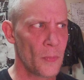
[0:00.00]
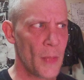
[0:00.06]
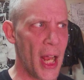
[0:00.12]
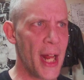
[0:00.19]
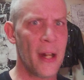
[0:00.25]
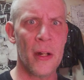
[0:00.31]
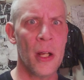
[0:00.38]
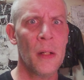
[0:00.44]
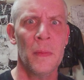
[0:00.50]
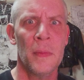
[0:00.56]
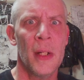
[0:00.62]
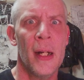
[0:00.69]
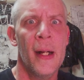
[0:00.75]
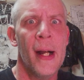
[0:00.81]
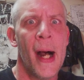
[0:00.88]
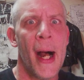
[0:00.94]
I don't know.
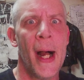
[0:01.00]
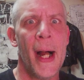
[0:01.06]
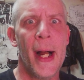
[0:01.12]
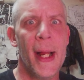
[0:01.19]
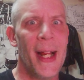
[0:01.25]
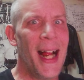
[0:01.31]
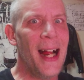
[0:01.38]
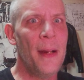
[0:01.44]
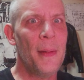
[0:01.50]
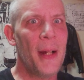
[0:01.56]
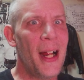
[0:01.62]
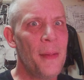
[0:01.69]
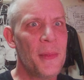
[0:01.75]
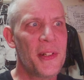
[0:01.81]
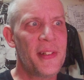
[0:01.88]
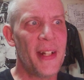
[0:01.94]

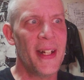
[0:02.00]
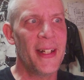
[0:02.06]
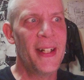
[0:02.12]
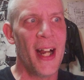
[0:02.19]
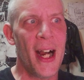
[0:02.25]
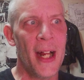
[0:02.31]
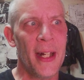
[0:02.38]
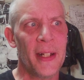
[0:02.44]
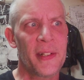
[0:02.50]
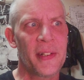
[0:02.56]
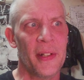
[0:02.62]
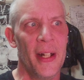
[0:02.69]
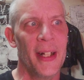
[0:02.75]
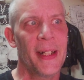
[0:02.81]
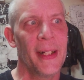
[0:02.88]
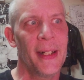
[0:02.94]
I'm a psychotic, so
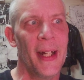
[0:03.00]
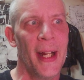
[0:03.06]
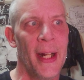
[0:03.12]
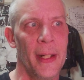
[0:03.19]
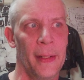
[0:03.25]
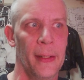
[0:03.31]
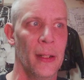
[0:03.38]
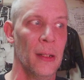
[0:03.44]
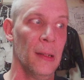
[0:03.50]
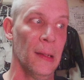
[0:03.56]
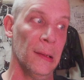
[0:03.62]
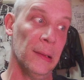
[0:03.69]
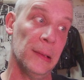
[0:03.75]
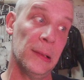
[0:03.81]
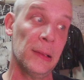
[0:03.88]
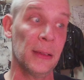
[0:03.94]
I can kind of
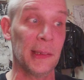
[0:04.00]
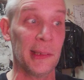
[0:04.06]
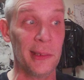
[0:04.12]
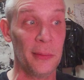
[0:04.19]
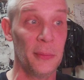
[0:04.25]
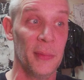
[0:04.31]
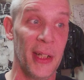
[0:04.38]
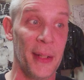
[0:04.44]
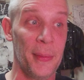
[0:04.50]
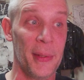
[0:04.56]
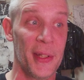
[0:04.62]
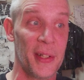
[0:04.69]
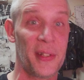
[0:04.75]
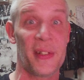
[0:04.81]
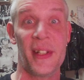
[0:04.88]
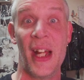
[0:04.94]
go, maybe
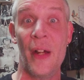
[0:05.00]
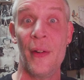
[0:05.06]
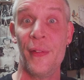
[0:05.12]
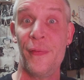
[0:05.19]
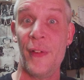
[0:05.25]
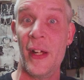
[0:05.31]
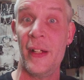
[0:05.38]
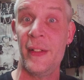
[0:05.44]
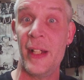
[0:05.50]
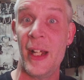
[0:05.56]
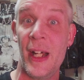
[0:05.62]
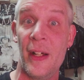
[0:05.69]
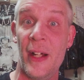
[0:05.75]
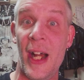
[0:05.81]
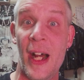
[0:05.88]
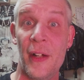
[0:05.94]
this is how we found
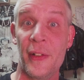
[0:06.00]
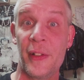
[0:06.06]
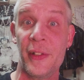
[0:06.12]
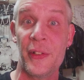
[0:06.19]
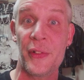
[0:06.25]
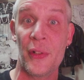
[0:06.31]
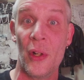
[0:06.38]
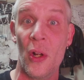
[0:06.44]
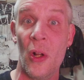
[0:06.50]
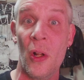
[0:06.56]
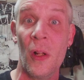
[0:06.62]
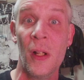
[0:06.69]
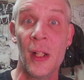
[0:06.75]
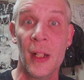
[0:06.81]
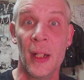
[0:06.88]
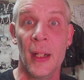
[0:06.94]
out how to
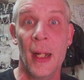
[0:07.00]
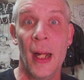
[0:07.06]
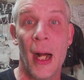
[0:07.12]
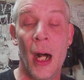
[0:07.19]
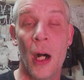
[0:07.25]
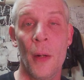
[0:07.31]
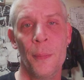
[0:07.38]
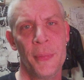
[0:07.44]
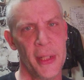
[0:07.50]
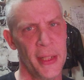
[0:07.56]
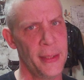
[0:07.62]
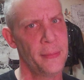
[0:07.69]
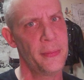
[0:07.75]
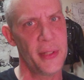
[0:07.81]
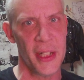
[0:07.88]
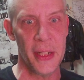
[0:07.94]
control.
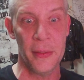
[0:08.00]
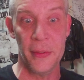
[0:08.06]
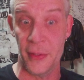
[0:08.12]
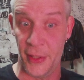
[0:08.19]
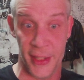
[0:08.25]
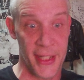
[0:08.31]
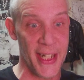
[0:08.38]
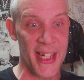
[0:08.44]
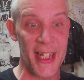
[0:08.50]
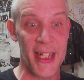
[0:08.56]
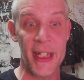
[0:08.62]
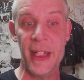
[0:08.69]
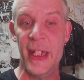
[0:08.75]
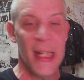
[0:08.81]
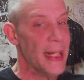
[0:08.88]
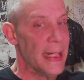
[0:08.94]

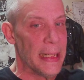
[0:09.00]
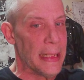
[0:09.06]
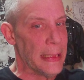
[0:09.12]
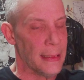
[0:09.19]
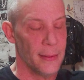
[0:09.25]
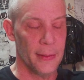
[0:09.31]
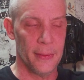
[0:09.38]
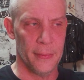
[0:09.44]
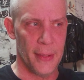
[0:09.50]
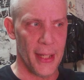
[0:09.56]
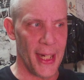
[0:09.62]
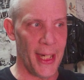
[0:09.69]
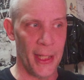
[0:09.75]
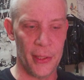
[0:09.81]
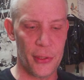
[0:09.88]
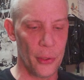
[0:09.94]
Did
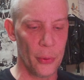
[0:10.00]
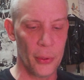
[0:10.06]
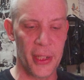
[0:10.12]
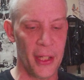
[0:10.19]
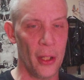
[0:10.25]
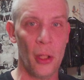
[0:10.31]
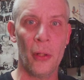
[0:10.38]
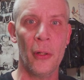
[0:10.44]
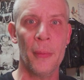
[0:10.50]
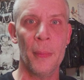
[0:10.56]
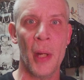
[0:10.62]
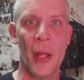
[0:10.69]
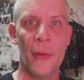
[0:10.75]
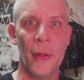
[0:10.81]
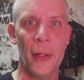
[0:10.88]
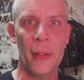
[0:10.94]
Angel kill her
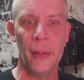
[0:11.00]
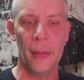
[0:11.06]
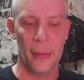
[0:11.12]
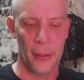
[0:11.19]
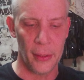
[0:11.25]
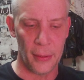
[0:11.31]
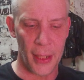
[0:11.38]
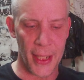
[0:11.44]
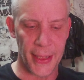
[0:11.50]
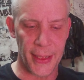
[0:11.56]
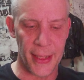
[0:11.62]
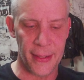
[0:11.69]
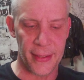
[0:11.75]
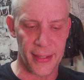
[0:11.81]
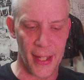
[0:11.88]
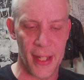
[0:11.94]
mother like
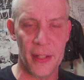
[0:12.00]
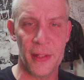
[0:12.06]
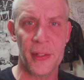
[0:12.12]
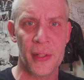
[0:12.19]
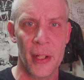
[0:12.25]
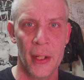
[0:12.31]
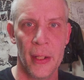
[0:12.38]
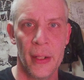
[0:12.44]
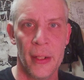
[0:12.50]
he says,